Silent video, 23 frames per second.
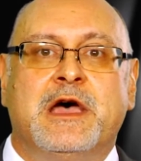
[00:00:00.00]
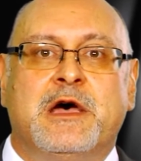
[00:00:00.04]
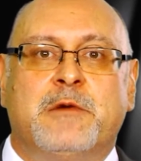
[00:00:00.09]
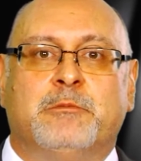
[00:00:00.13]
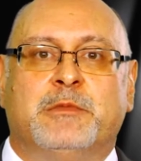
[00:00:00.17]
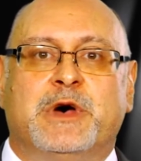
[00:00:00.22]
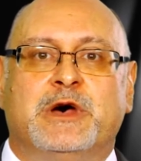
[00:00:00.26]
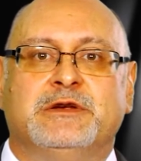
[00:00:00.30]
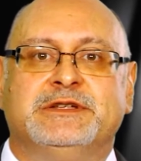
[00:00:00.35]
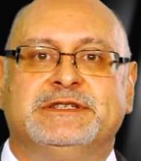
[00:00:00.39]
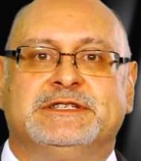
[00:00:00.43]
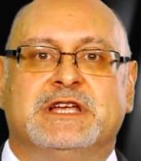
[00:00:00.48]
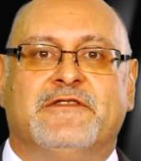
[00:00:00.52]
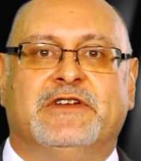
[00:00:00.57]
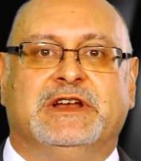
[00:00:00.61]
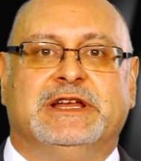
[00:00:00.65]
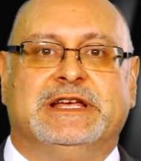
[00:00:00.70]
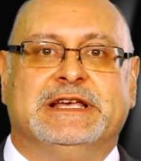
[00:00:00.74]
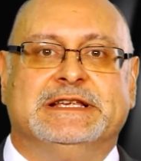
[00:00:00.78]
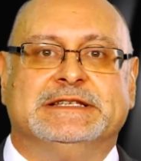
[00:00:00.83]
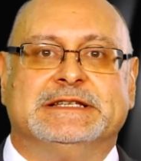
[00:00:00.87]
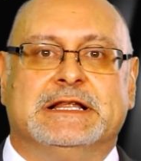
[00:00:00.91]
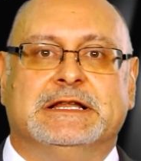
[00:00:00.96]
Most of
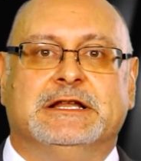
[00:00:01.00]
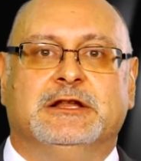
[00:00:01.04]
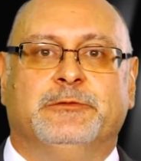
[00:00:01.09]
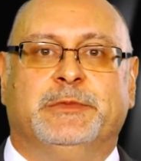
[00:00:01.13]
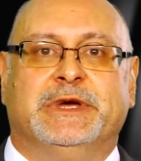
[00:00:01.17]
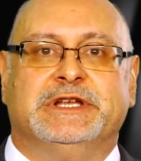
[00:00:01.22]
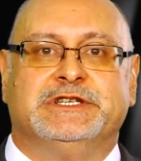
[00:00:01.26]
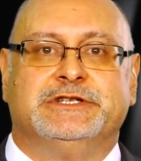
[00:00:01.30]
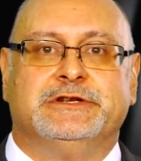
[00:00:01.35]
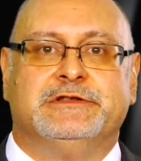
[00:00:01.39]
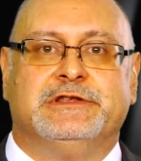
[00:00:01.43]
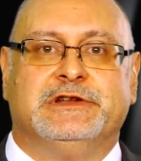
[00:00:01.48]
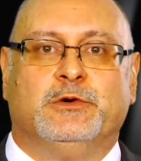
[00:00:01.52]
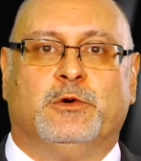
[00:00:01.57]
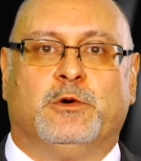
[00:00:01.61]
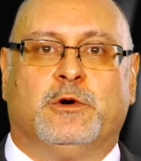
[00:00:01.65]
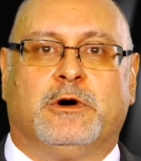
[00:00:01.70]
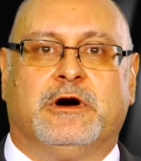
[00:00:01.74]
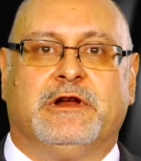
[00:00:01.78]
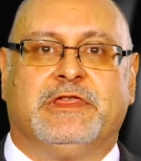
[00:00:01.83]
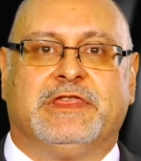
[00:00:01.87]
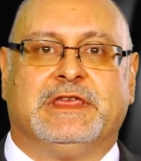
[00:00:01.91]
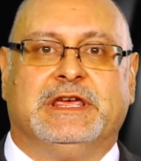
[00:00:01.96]
it is a little bit to the
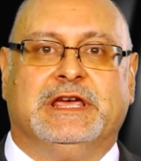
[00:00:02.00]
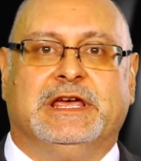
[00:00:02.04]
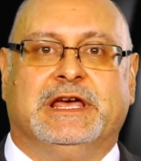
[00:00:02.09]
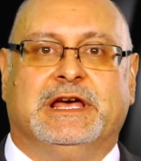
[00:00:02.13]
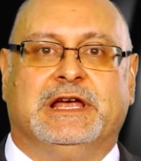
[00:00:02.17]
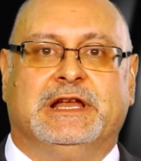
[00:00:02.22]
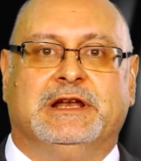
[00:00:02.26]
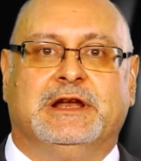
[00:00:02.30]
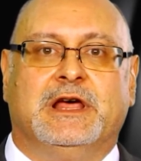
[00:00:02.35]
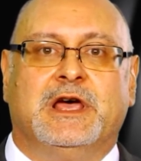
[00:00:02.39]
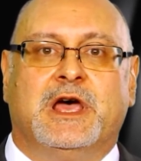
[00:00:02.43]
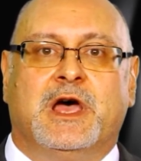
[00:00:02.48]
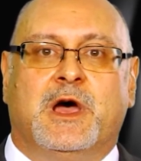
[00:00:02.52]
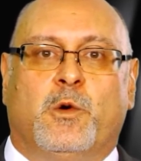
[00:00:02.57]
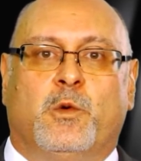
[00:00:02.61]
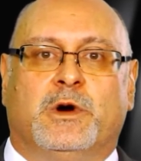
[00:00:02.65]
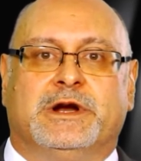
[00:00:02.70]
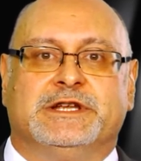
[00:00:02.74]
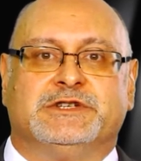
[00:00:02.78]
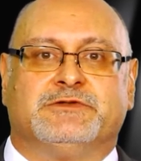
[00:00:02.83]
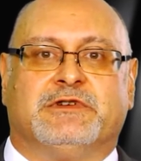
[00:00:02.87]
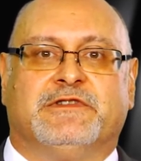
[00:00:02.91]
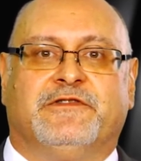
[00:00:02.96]
north in
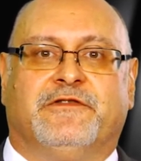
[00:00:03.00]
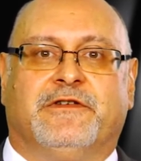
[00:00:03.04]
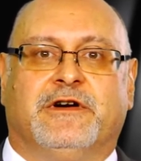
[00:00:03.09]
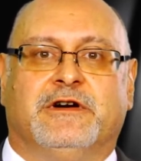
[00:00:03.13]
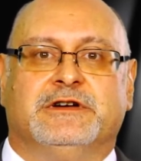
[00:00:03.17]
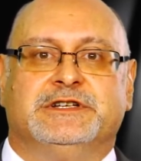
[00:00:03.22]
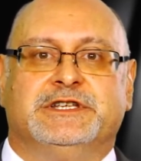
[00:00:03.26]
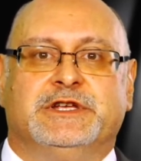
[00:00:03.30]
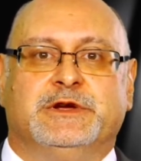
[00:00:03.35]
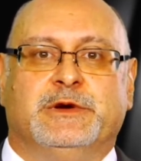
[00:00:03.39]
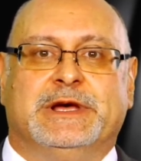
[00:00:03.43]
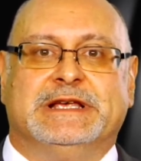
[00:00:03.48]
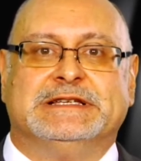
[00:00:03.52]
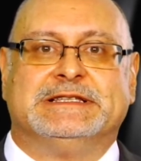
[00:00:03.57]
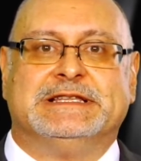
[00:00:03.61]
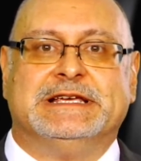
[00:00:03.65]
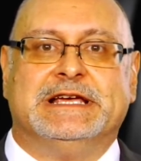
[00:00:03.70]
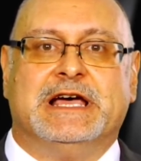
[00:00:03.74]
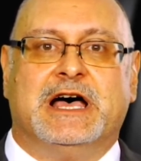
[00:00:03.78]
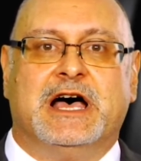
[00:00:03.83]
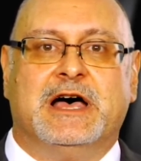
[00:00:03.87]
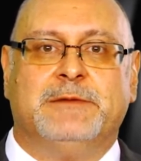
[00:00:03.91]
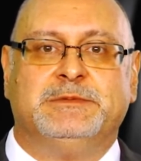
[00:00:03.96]
what is referred to as
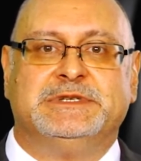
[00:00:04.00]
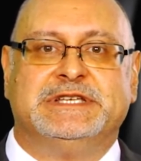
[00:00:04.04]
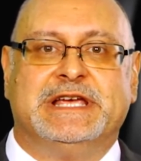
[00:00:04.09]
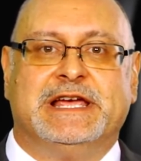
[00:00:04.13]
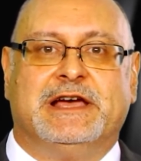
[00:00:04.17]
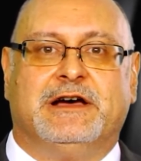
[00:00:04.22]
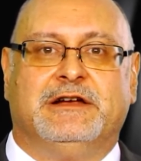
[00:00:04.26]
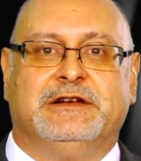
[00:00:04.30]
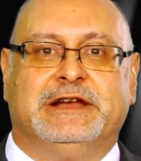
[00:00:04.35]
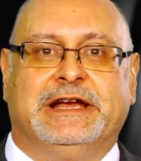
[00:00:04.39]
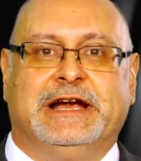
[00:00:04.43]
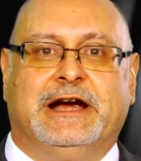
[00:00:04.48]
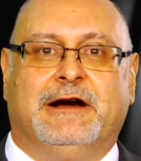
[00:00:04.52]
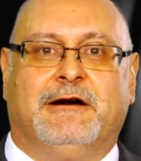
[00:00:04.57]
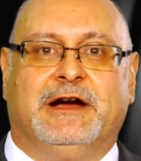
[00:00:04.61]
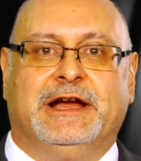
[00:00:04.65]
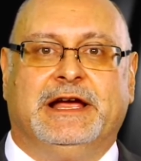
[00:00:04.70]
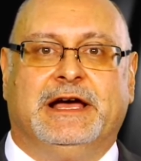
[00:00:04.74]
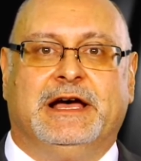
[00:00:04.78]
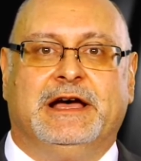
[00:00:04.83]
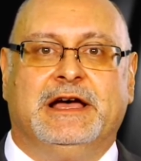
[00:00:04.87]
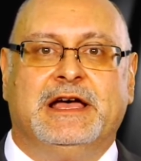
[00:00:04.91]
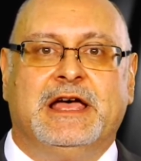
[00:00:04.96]
the uptown
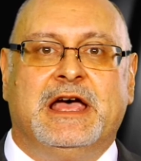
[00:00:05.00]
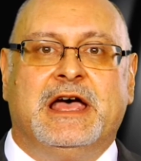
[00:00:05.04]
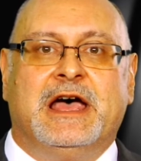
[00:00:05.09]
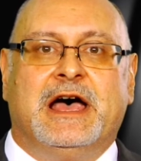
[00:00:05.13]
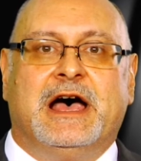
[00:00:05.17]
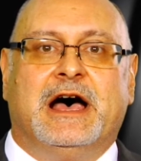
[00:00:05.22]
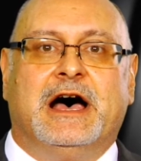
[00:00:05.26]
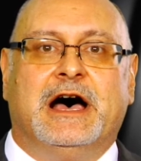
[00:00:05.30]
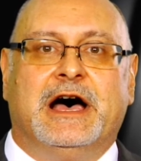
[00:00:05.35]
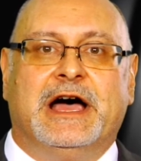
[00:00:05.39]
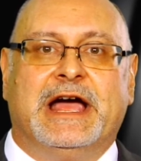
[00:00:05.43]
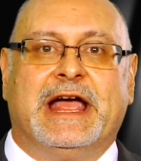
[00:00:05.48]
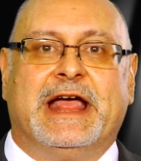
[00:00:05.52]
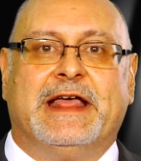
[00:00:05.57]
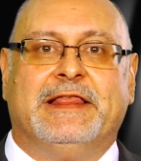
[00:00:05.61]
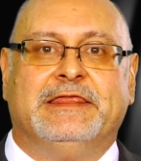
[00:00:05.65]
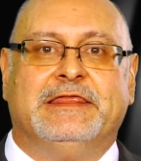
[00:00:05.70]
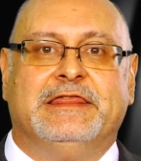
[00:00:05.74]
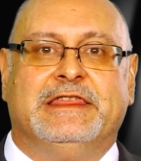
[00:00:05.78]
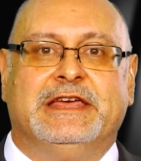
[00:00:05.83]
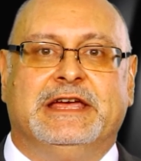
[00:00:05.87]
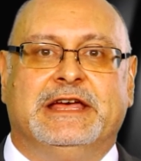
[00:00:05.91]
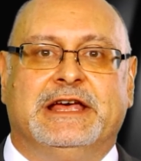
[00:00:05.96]
area,
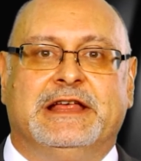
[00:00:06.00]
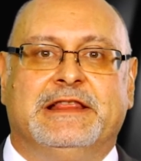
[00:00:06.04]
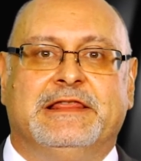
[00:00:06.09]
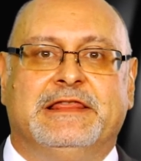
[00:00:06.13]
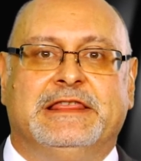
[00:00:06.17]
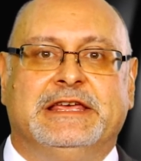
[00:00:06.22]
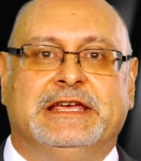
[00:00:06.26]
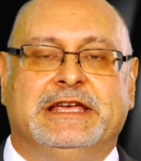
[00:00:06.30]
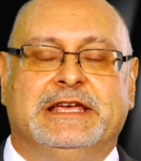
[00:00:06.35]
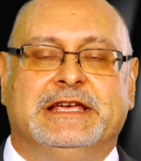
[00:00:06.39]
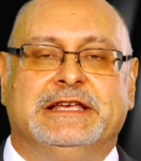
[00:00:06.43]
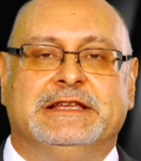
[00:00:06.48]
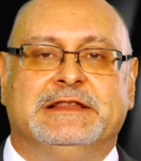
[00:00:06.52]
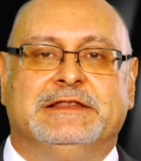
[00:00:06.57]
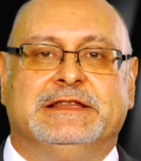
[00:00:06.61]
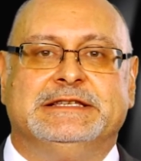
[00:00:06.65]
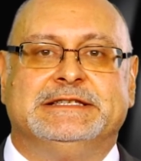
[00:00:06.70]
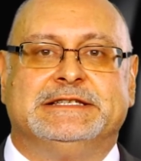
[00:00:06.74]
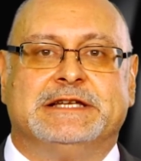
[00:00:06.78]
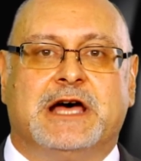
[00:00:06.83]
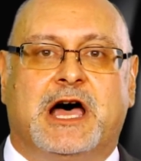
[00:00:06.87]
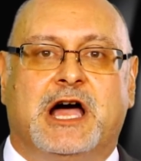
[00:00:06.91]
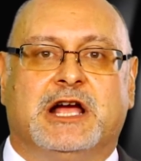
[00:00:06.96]
and then the
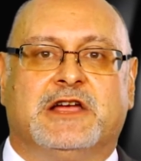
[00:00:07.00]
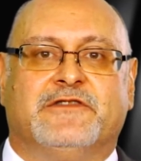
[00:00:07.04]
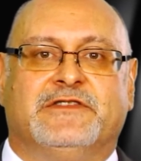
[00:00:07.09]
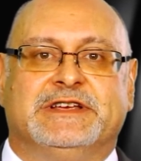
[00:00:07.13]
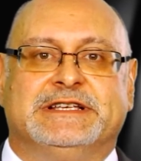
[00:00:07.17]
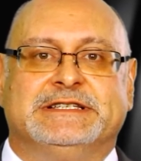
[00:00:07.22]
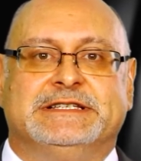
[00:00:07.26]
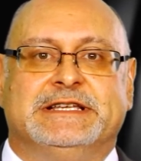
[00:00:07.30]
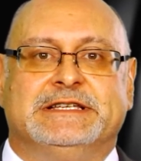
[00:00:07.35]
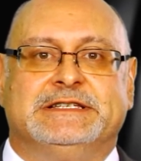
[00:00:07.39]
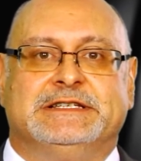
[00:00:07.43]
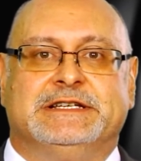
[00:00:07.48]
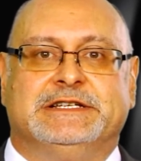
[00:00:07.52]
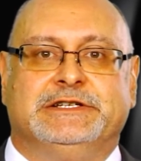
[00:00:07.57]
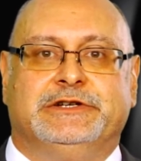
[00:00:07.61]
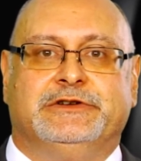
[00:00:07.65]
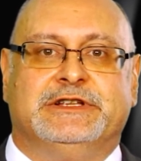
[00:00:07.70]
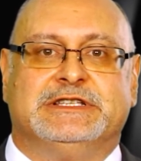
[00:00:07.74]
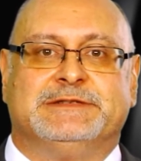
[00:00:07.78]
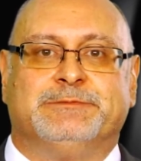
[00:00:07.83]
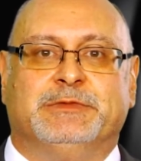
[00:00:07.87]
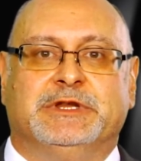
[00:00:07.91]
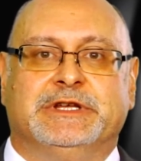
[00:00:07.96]
stock of existing
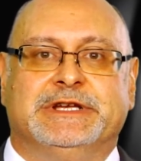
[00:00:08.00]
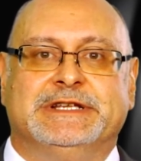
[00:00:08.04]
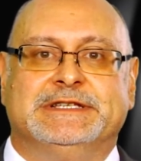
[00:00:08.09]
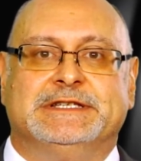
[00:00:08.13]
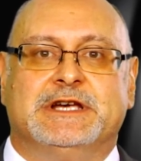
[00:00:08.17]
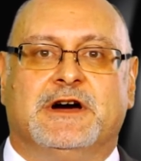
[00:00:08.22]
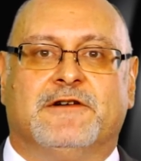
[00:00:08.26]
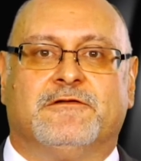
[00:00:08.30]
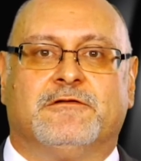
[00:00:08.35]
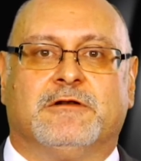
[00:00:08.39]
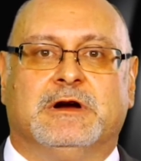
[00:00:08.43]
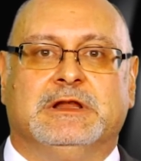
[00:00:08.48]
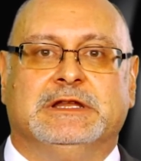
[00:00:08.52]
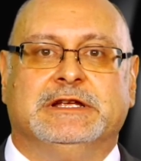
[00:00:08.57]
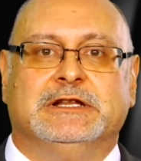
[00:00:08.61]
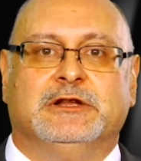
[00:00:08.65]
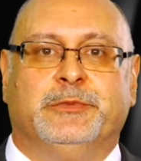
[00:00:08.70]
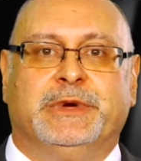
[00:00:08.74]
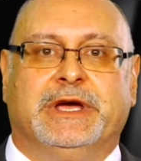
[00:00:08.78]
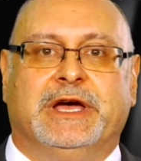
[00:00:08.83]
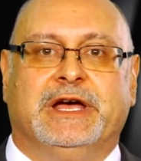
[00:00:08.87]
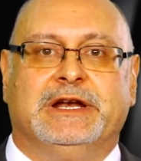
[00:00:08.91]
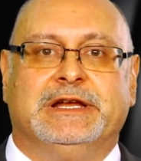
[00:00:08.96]
units bleeds over a
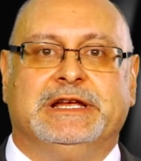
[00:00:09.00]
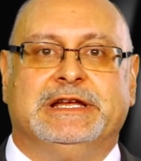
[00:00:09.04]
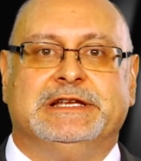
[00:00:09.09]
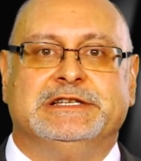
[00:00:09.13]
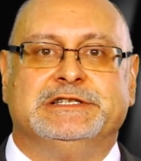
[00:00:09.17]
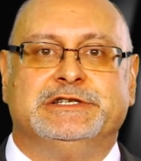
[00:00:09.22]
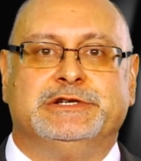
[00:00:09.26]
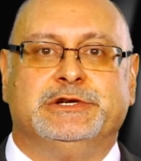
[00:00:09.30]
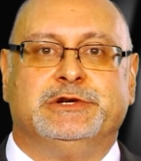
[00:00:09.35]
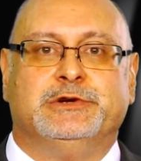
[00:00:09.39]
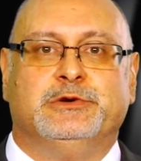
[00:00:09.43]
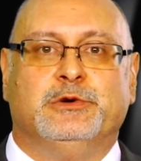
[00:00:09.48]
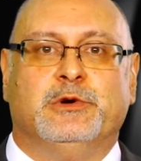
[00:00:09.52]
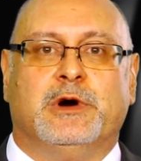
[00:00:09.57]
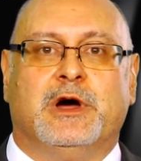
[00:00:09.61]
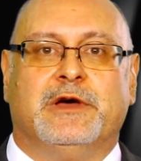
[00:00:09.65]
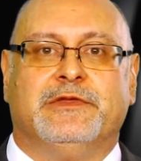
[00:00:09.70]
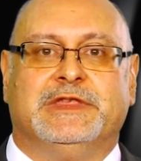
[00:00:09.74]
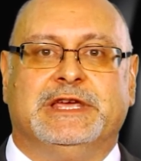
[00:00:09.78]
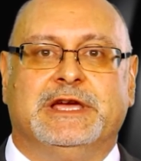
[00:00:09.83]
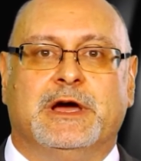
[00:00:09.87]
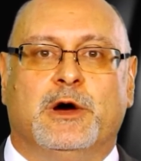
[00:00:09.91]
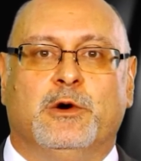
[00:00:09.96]
little bit into
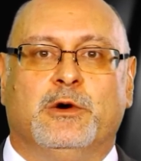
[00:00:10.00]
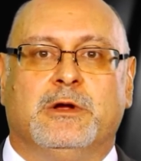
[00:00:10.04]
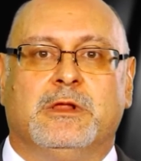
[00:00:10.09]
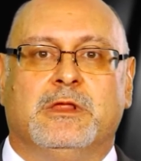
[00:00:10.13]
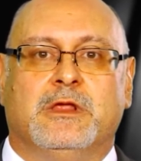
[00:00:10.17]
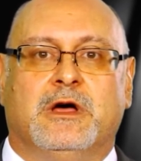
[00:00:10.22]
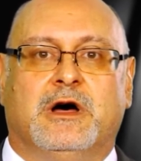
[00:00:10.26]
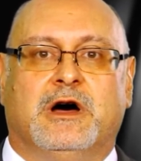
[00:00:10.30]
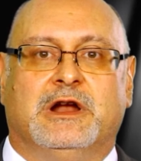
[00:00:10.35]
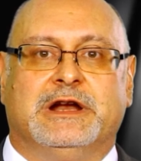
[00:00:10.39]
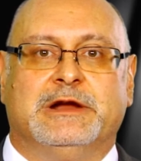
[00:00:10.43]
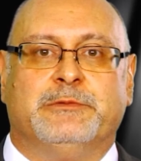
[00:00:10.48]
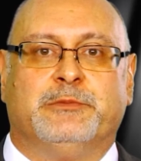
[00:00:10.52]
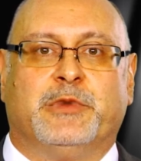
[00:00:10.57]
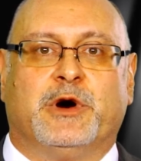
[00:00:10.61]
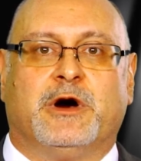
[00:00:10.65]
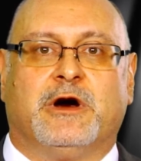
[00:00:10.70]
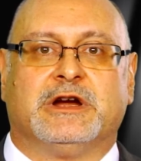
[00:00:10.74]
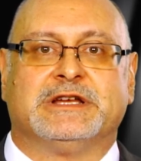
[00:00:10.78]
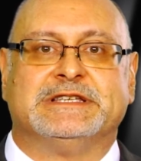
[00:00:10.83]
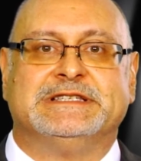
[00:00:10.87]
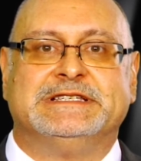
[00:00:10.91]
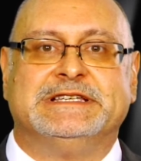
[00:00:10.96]
the Oak Lawn and
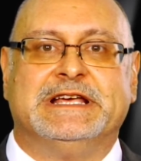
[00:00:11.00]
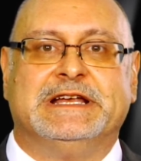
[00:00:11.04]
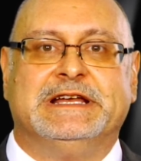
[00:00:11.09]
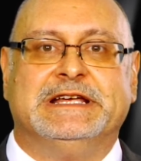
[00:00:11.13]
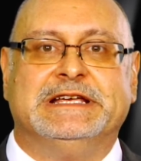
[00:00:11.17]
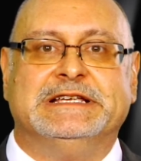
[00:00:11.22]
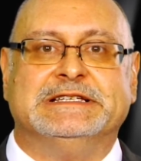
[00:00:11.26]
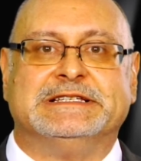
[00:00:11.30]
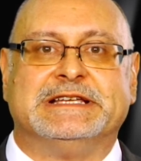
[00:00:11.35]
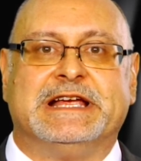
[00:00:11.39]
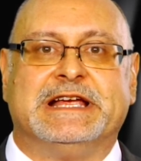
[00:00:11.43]
Park Cities